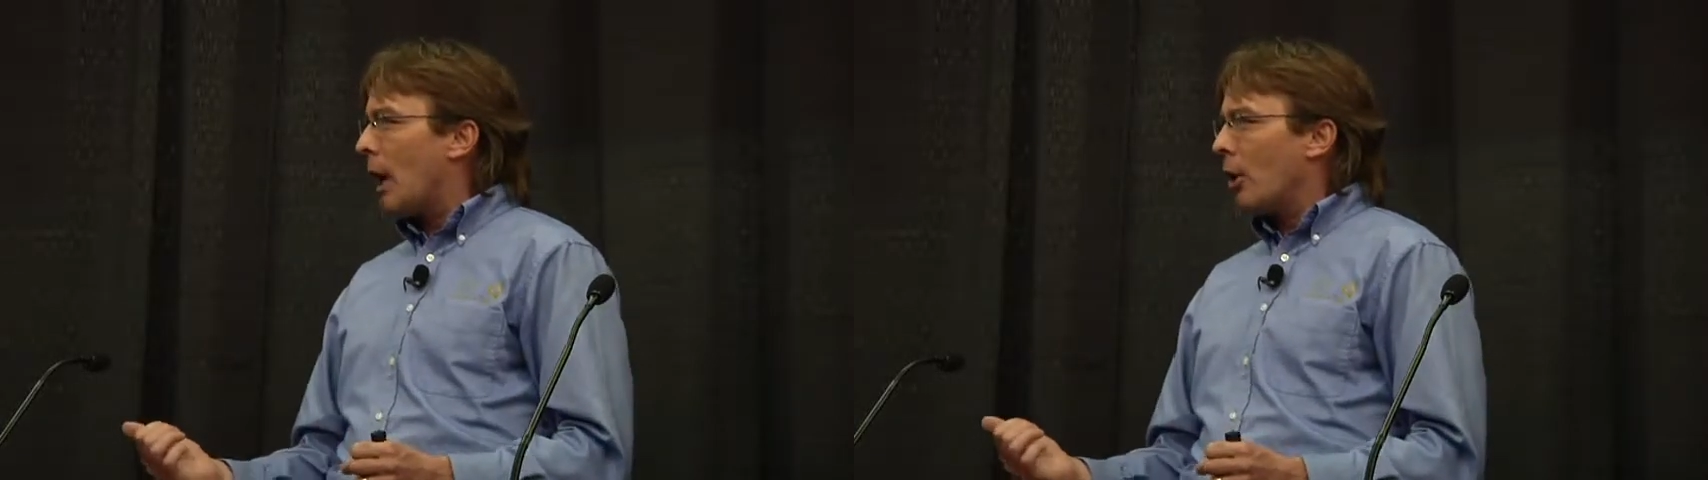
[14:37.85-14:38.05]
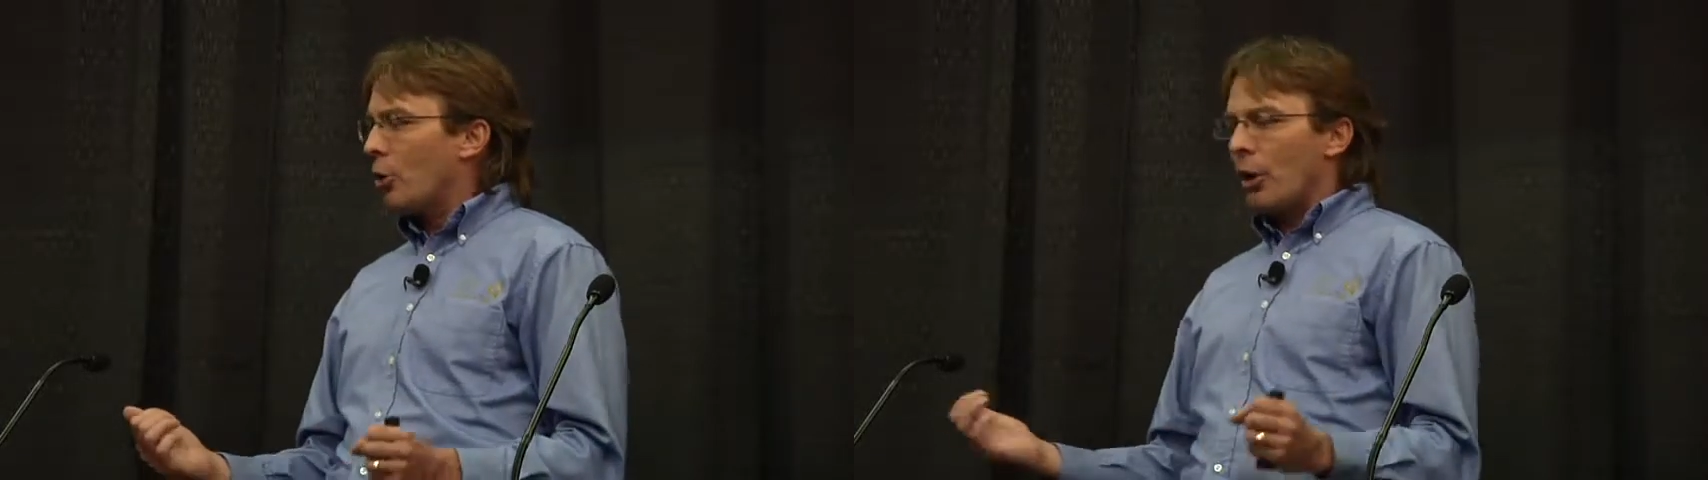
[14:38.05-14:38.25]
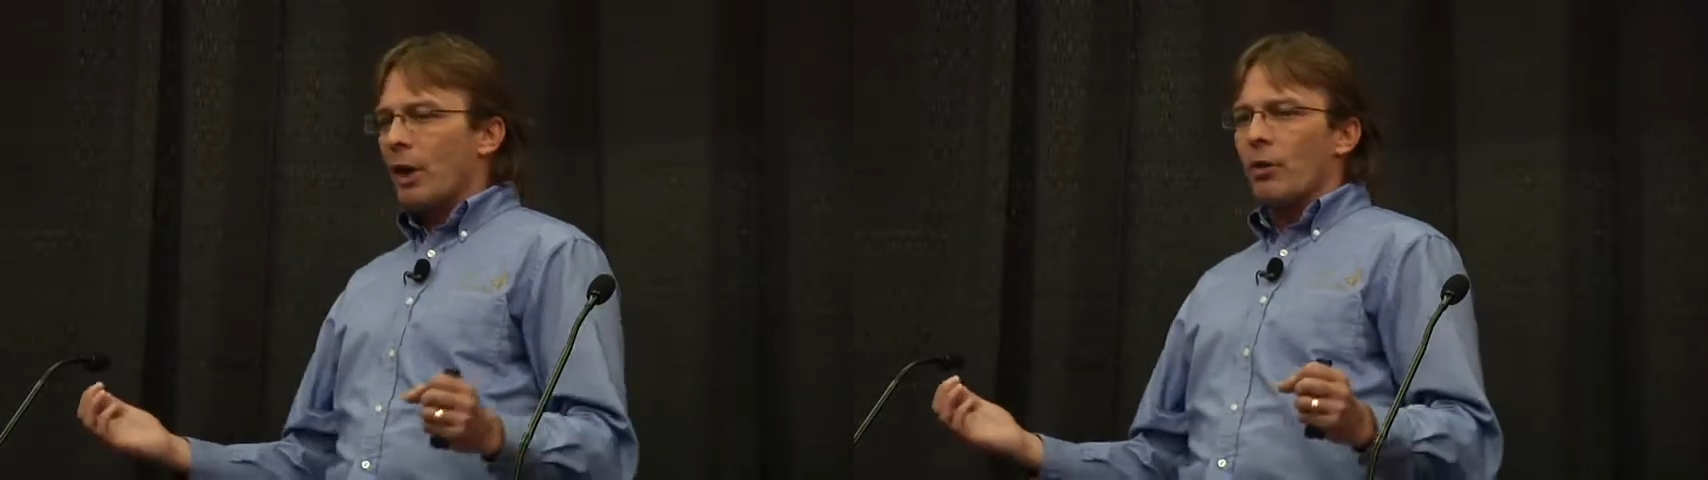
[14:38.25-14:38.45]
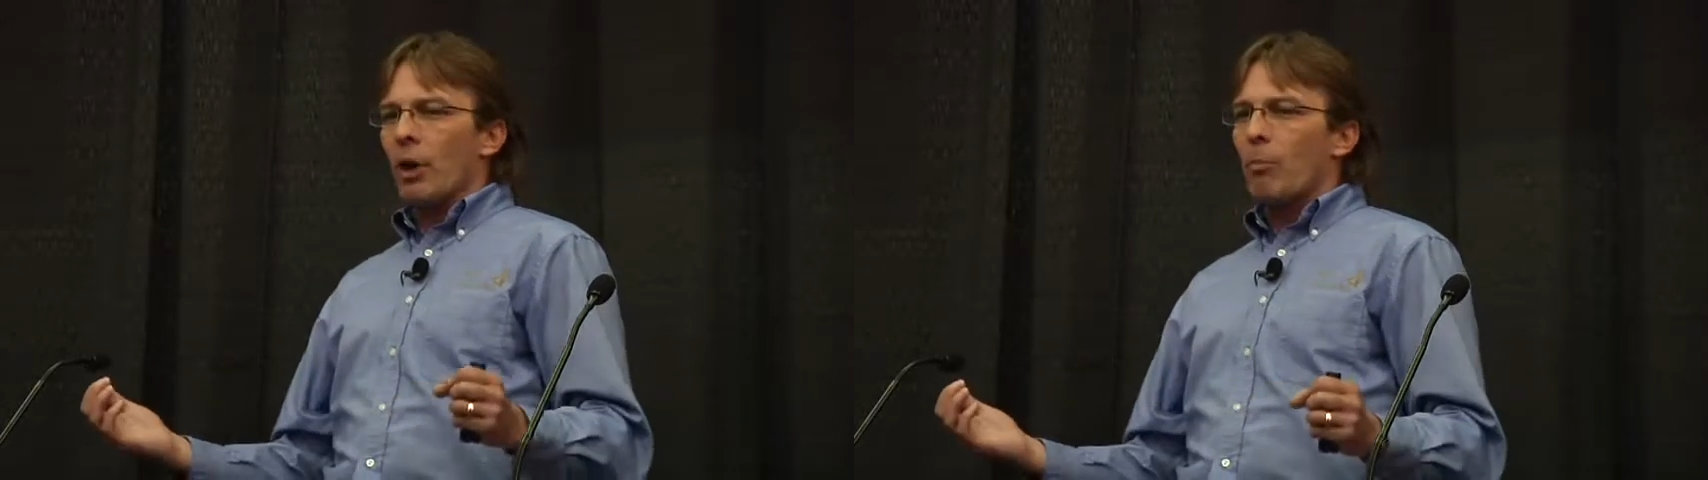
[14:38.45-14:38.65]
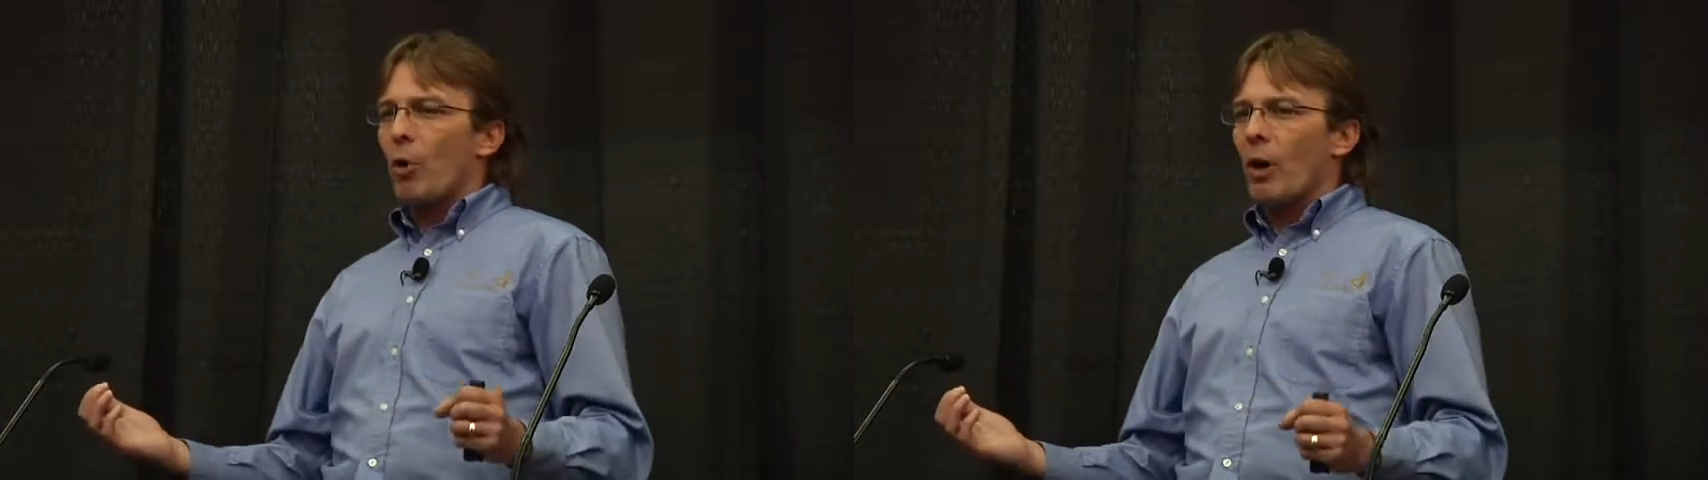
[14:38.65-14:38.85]
you look at
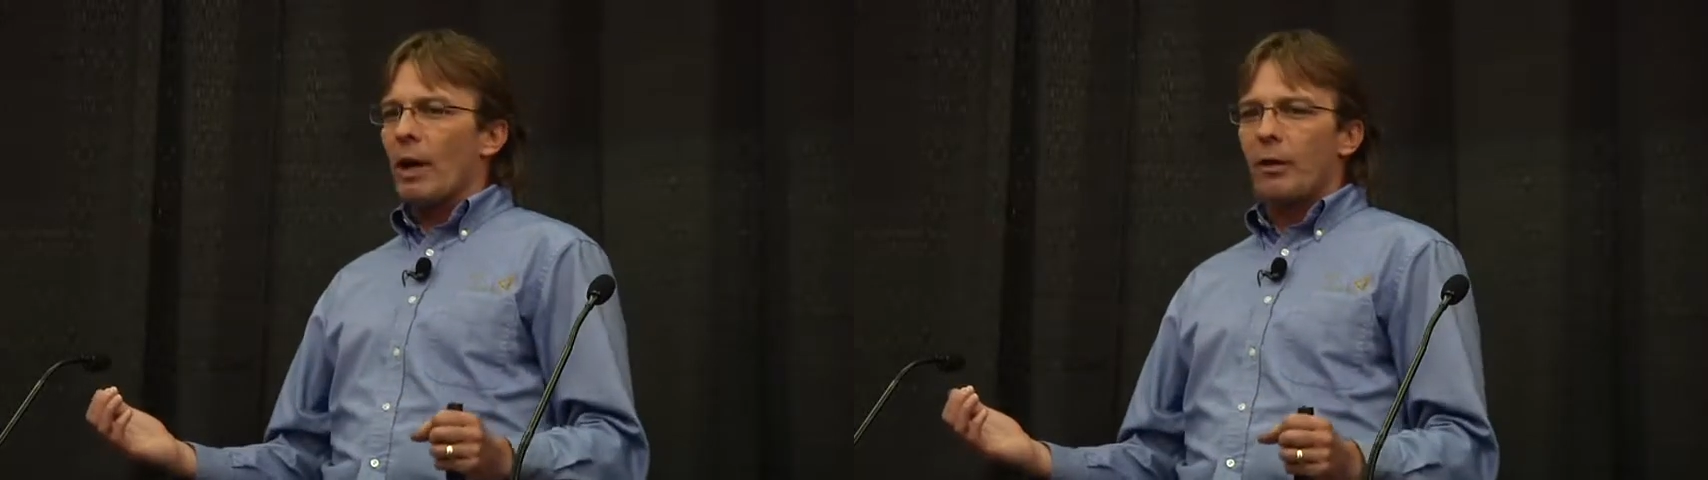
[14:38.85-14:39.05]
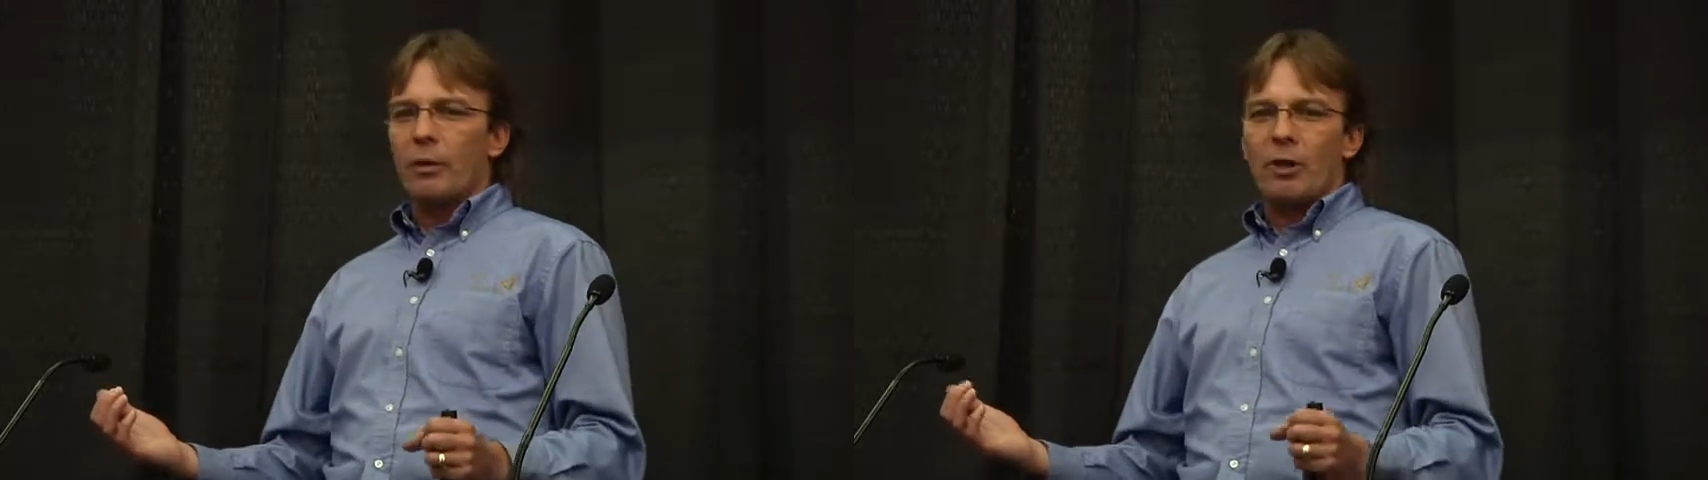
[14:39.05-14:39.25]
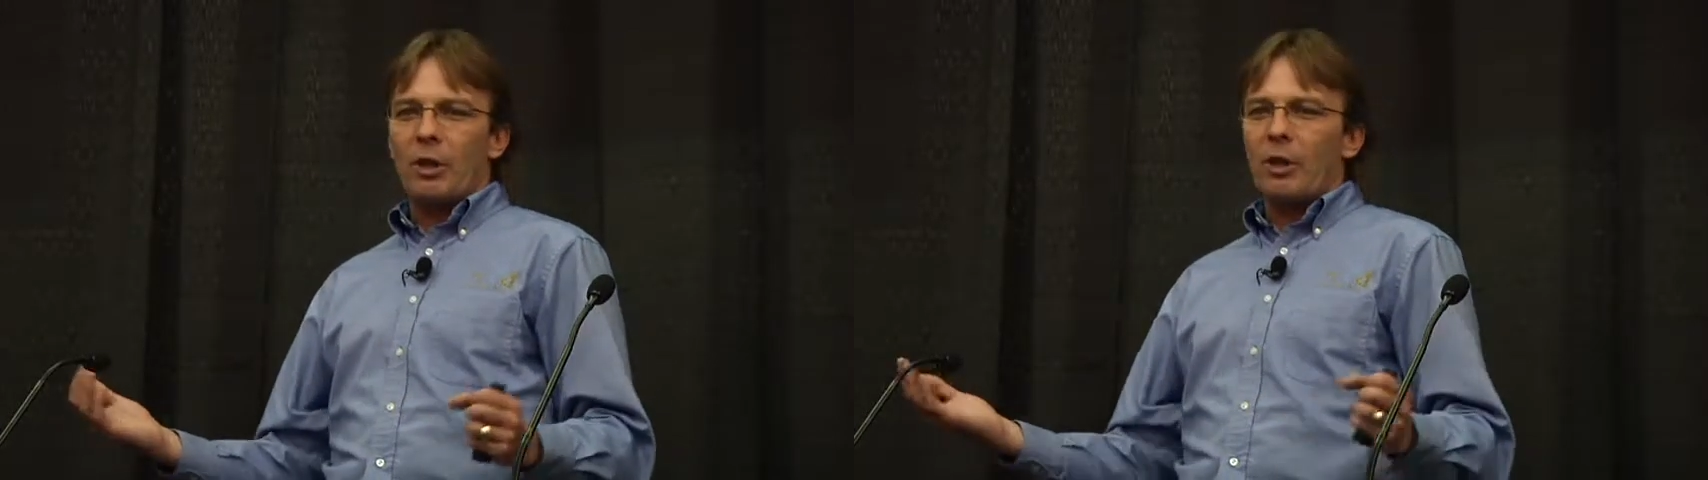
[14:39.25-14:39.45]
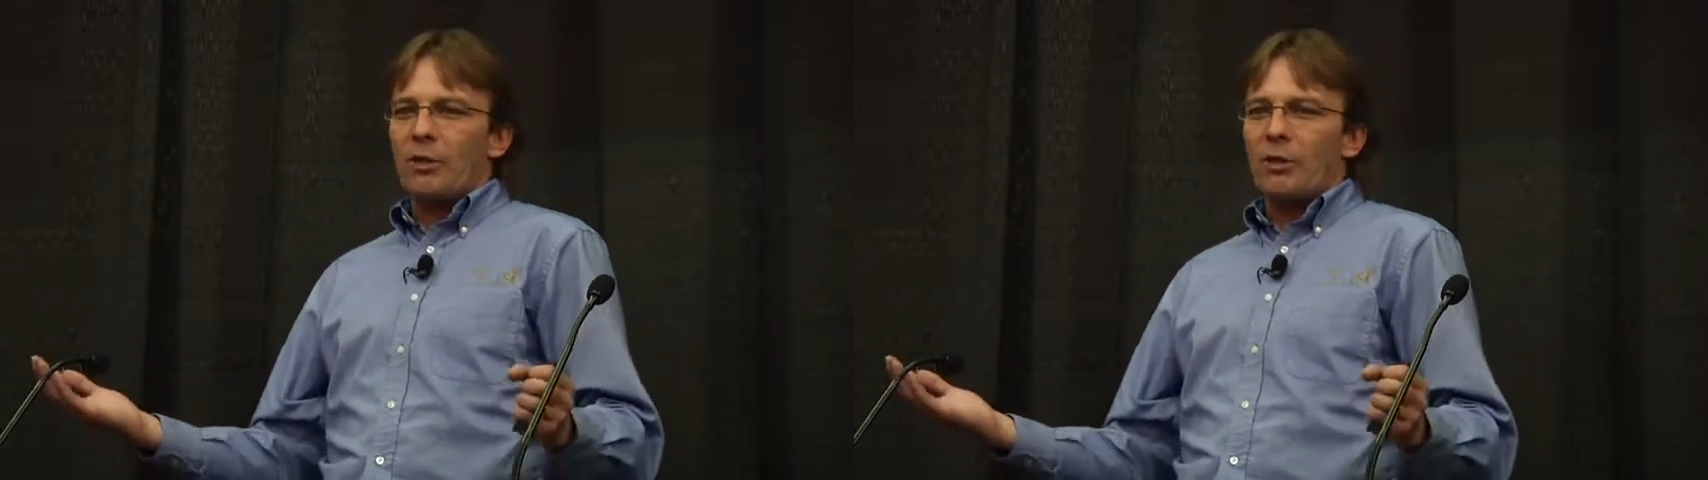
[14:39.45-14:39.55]
their board, it